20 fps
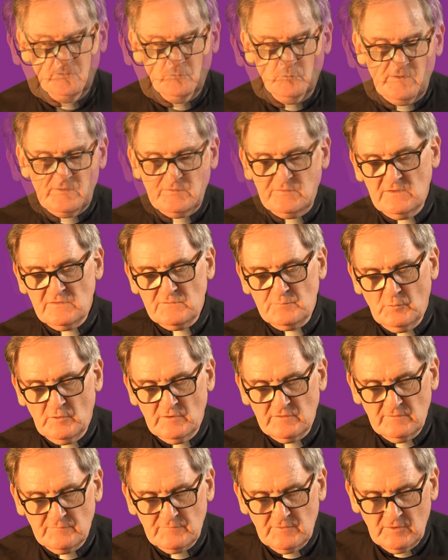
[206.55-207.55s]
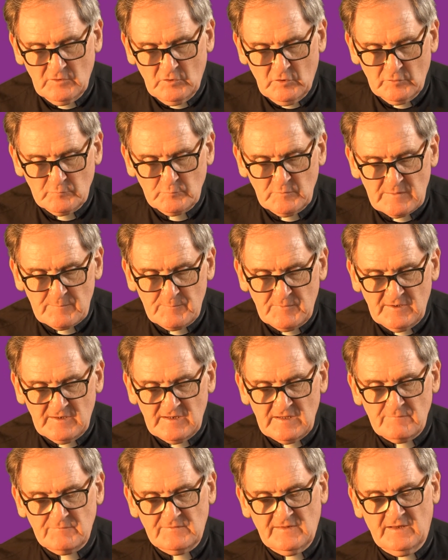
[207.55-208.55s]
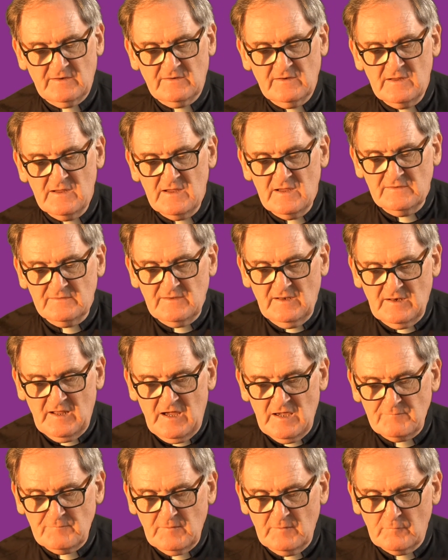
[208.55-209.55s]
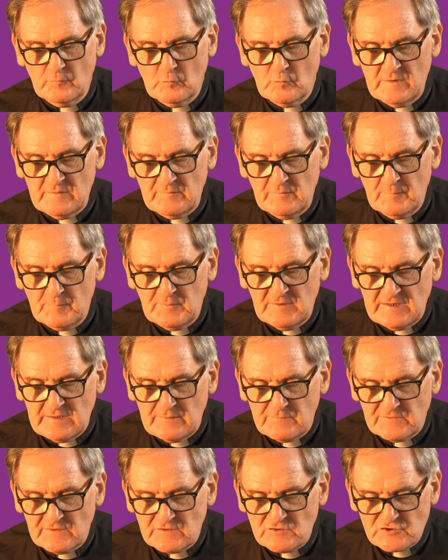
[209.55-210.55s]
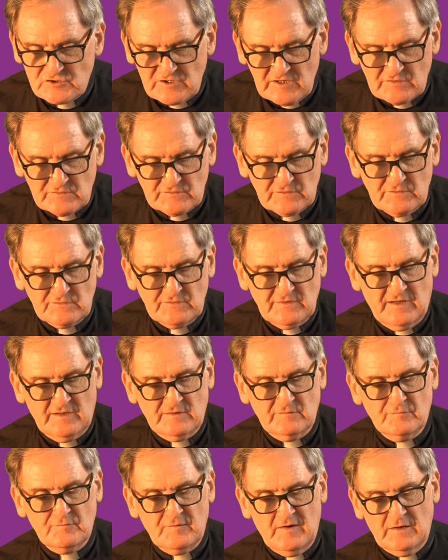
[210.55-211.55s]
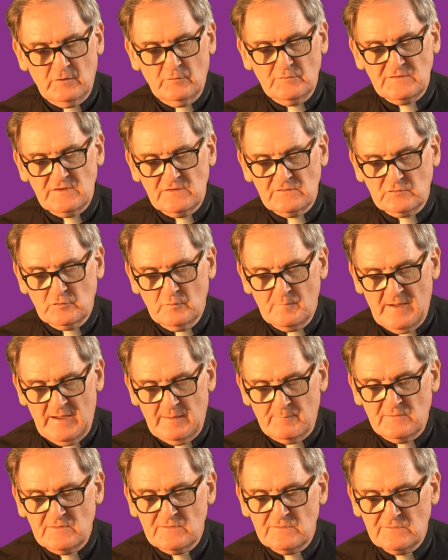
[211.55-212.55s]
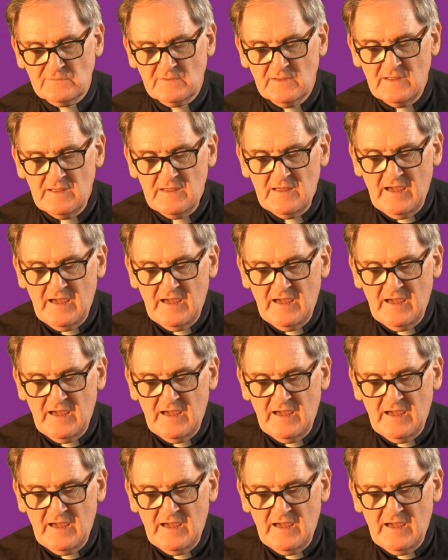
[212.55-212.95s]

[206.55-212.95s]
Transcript: With this word of the Lord, we believe that the life of whoever believes in Jesus and follows his commandments